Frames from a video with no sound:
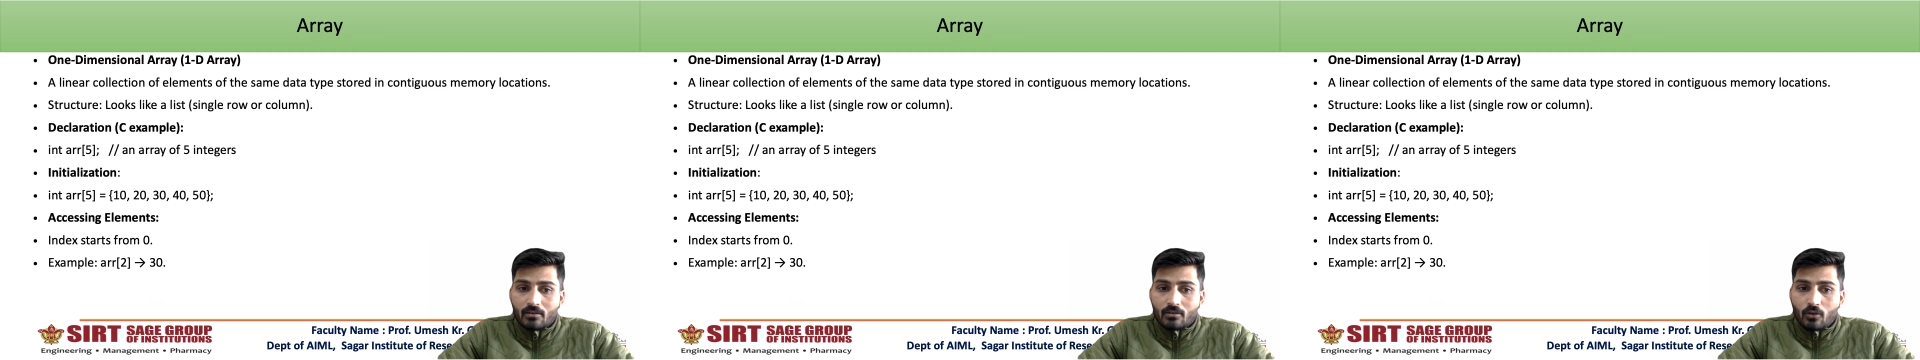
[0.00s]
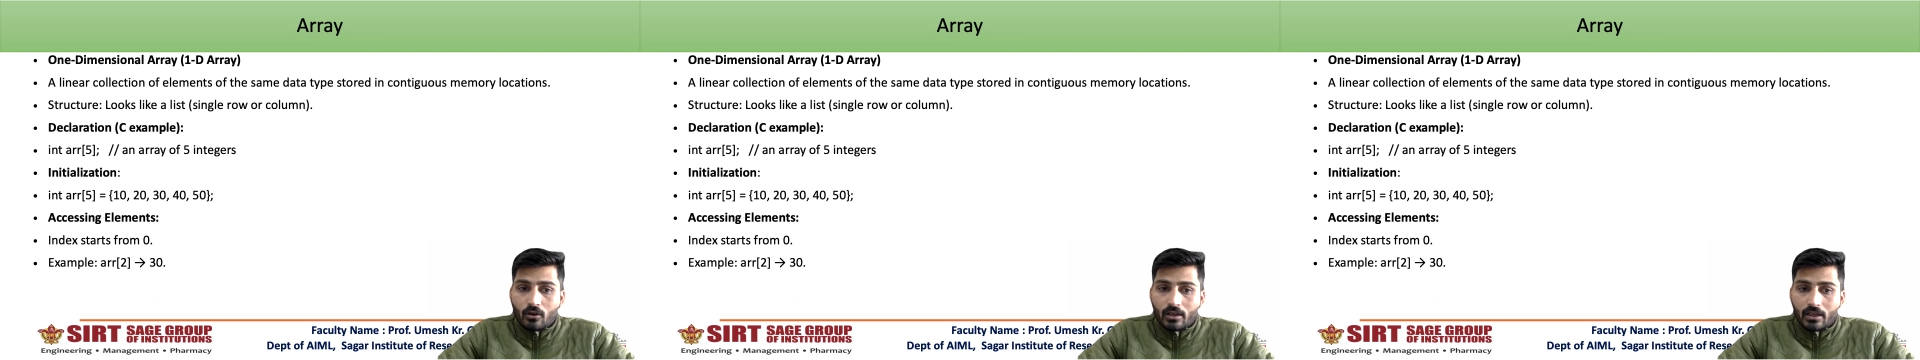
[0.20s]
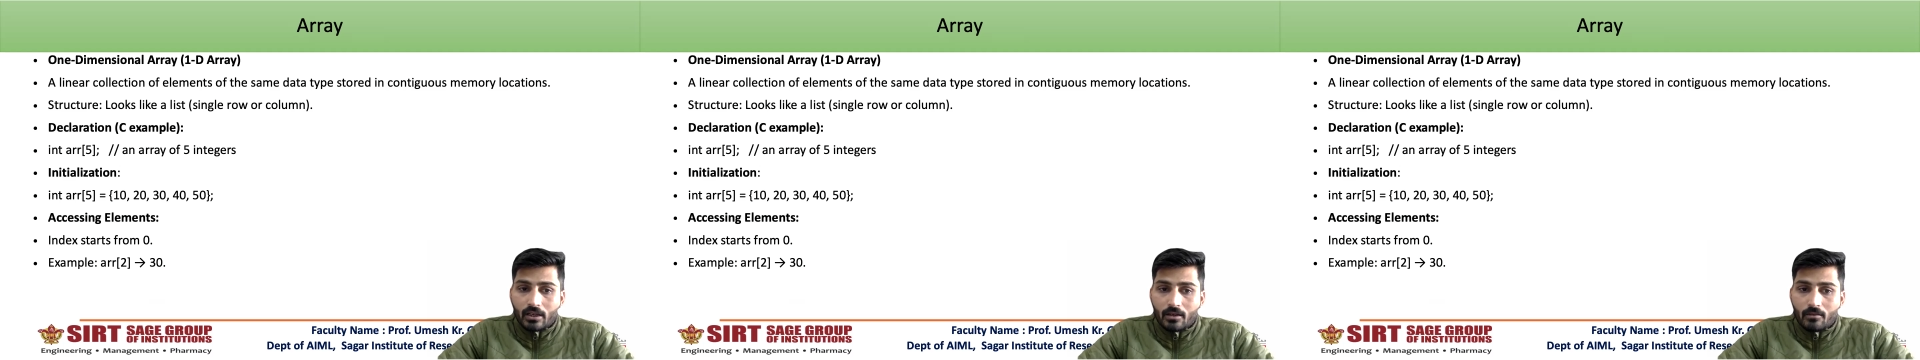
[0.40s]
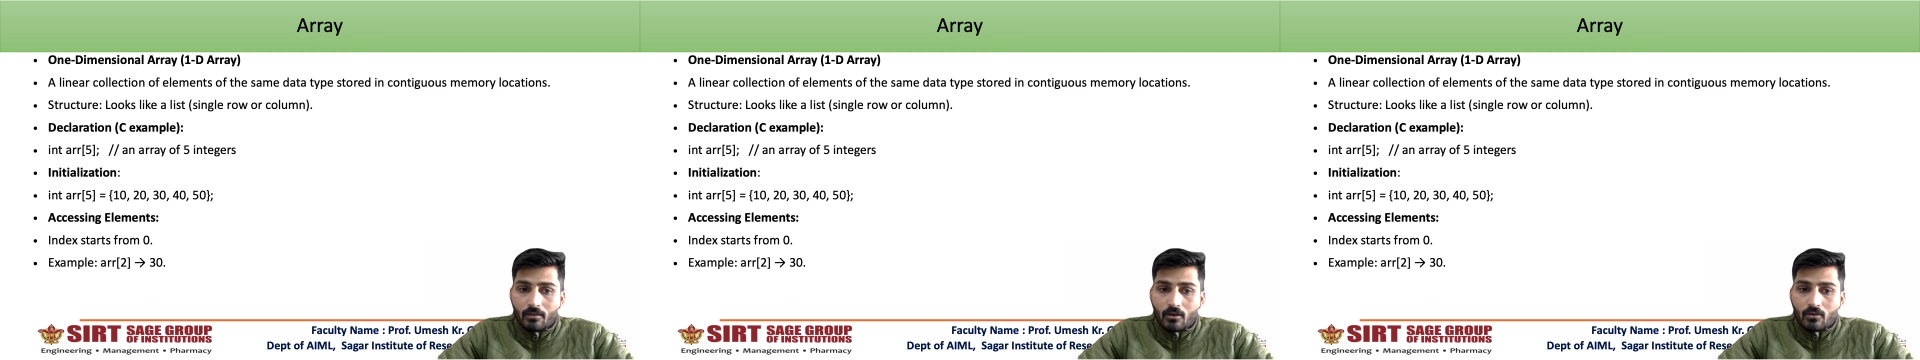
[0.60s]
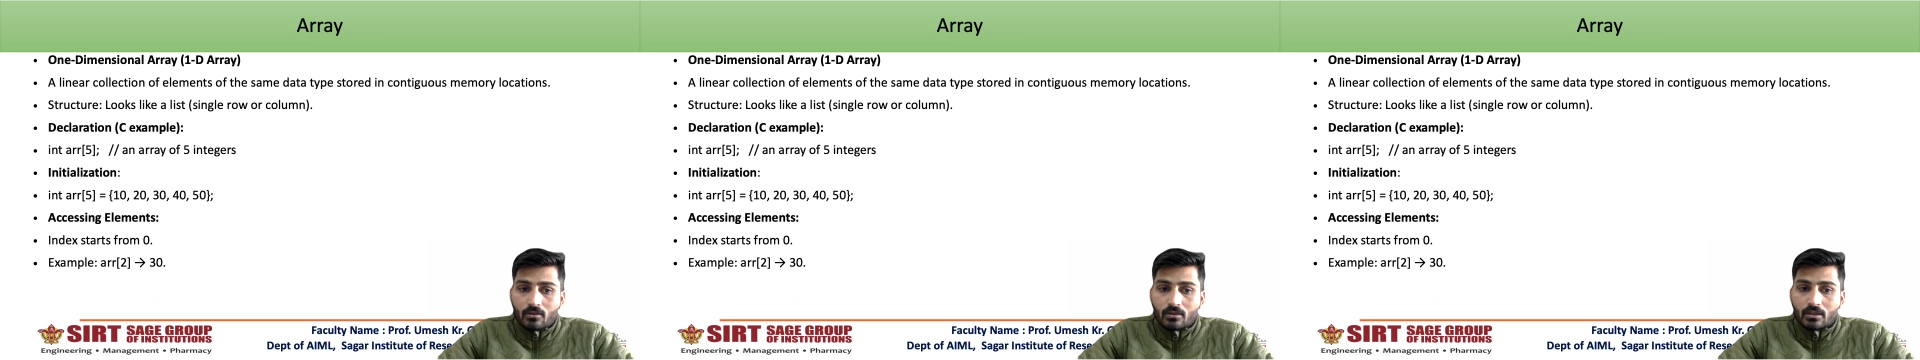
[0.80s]
talking
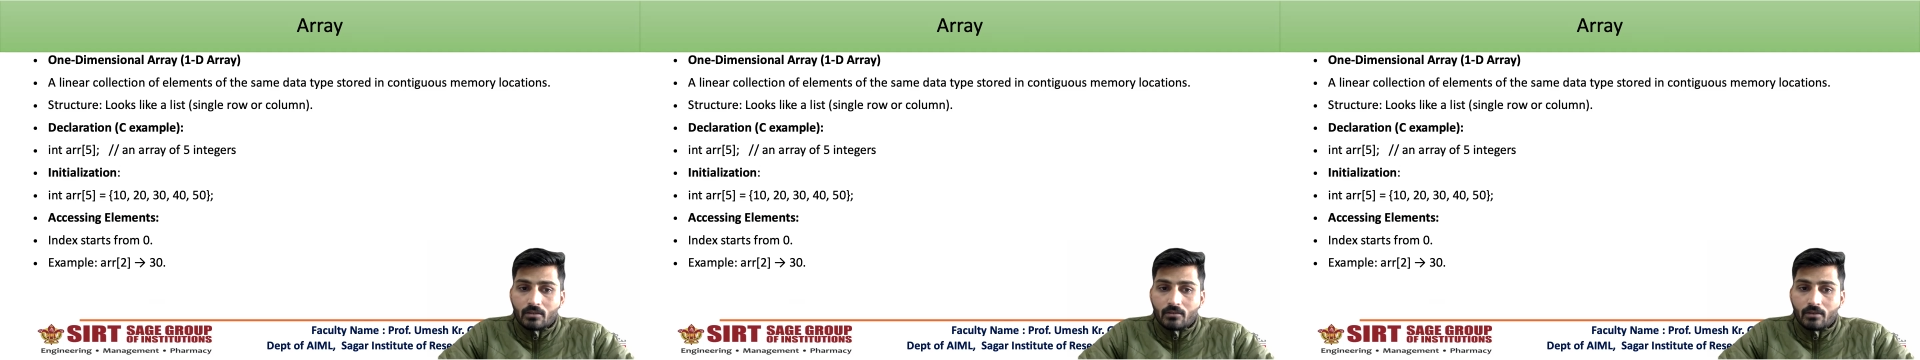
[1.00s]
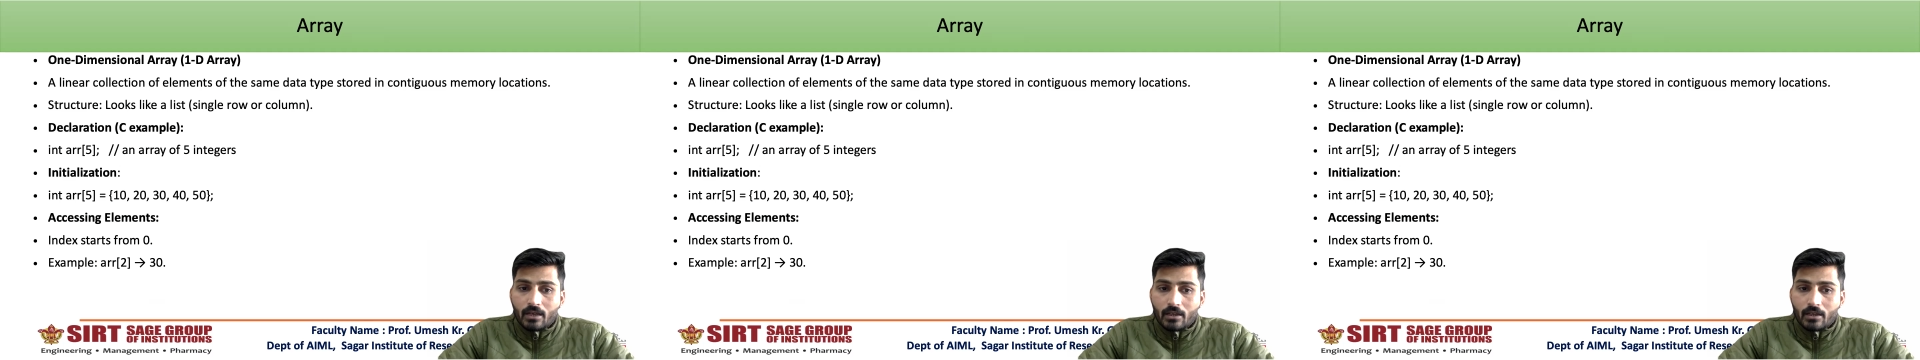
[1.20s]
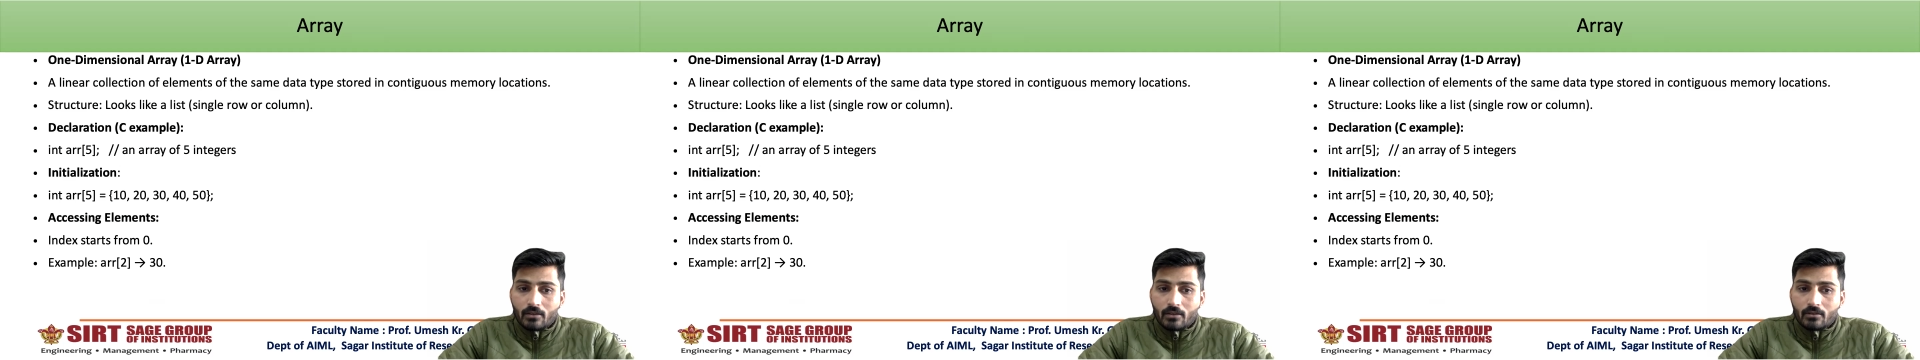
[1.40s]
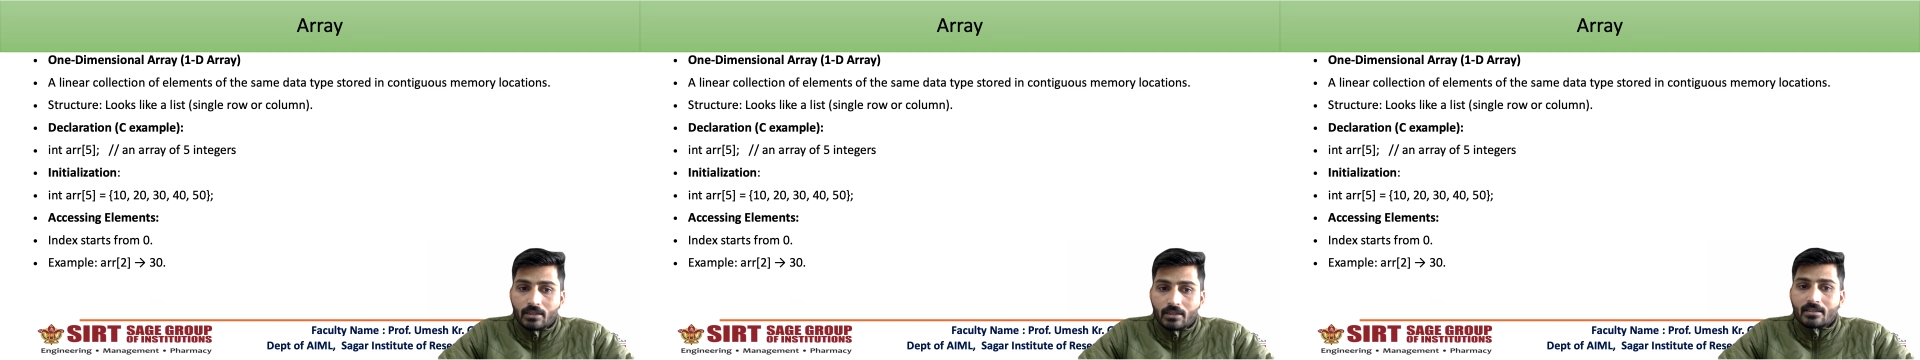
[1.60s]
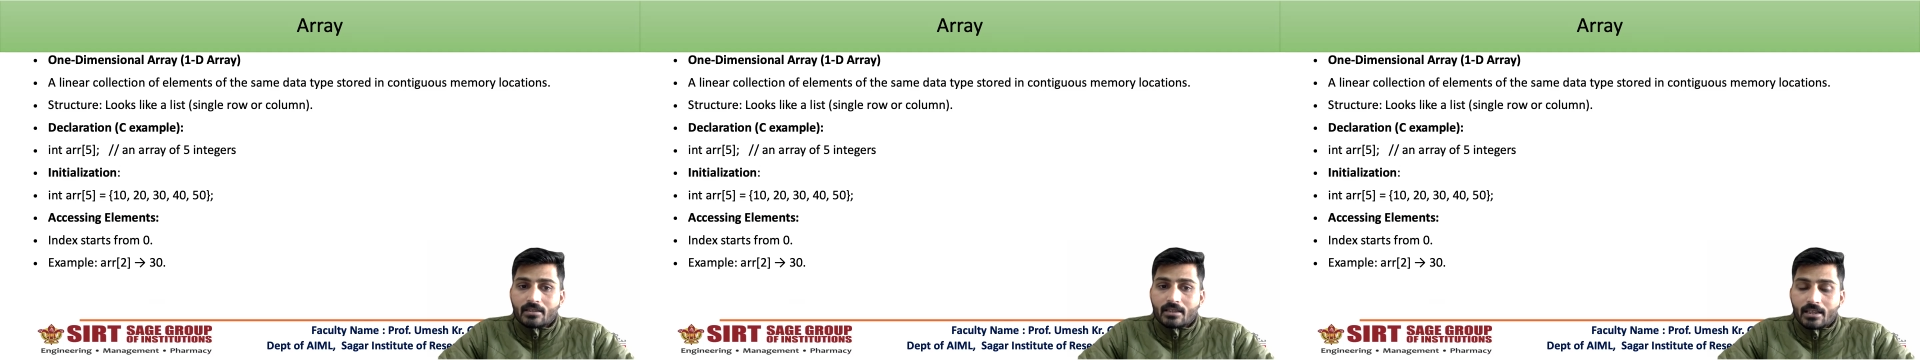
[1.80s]
about the value that
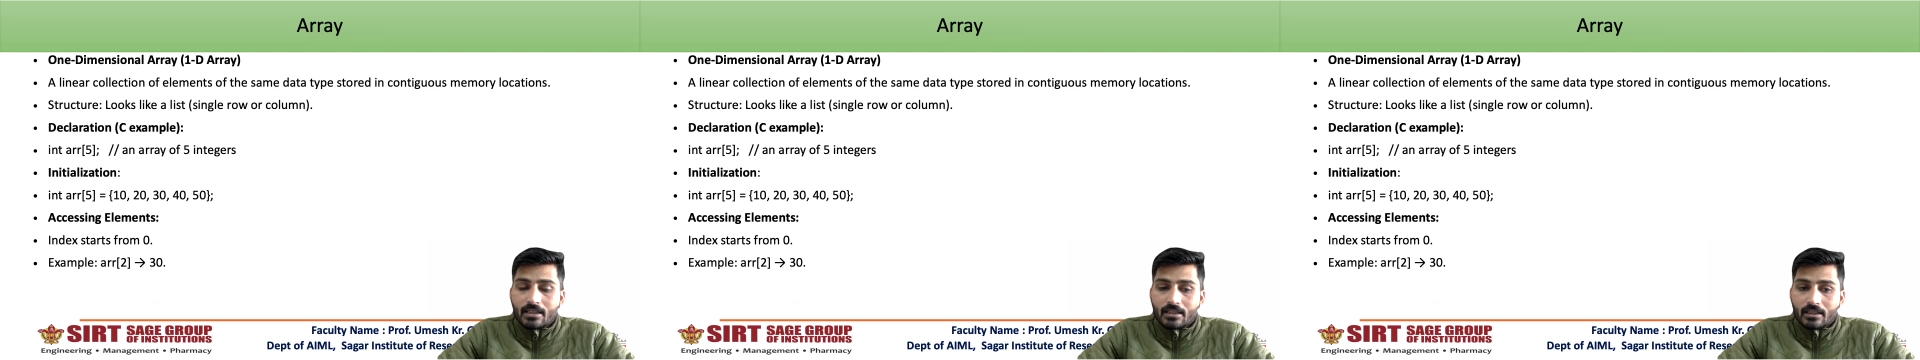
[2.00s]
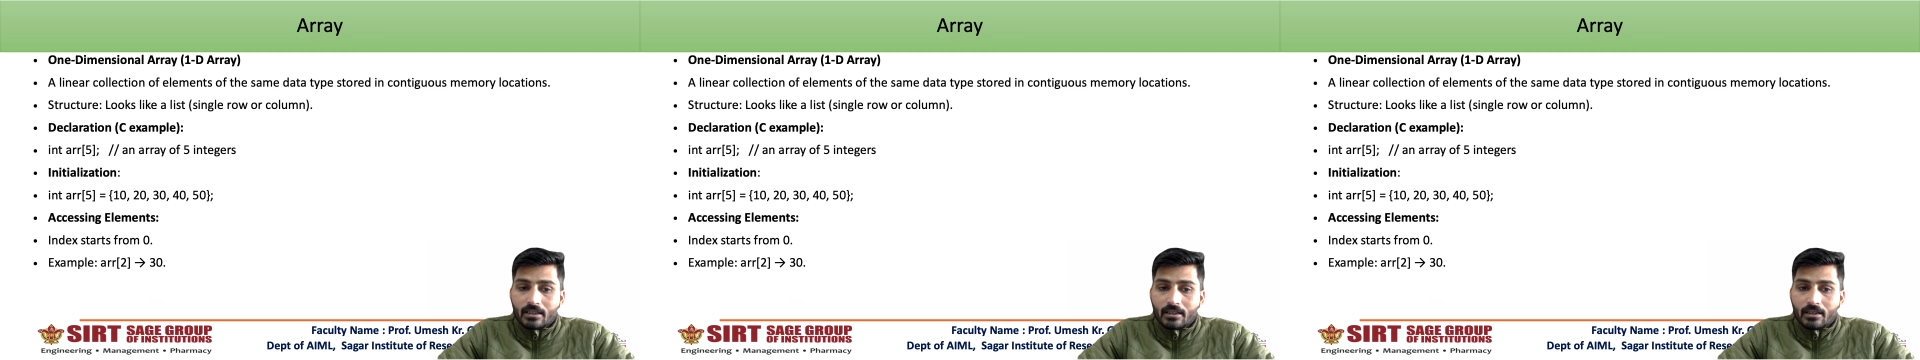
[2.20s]
is 30.